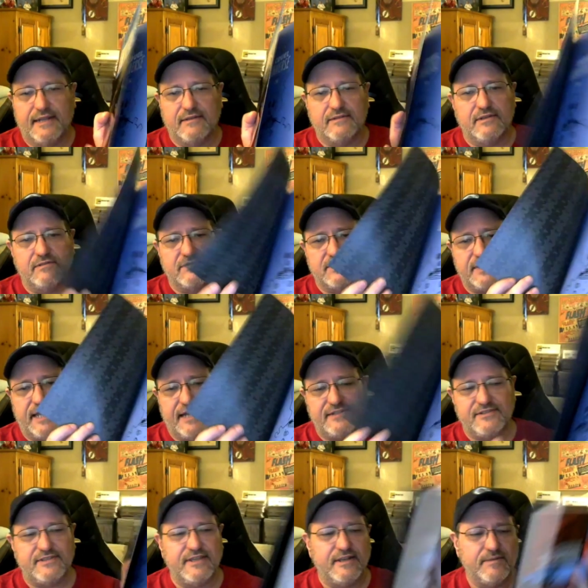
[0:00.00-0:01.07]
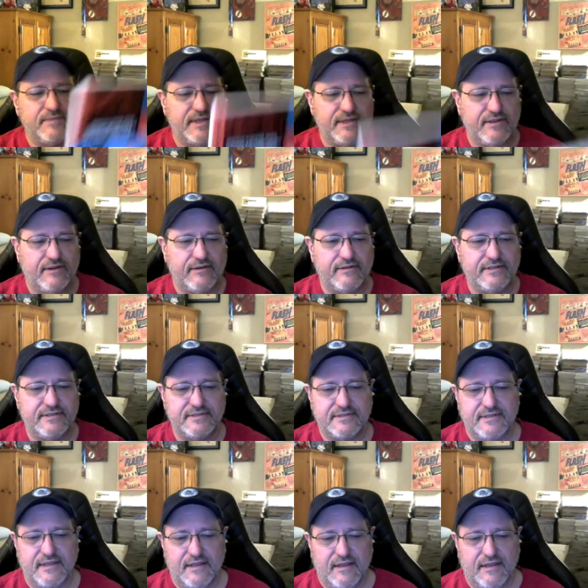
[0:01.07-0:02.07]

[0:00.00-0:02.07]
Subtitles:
a little sketch there by the artist.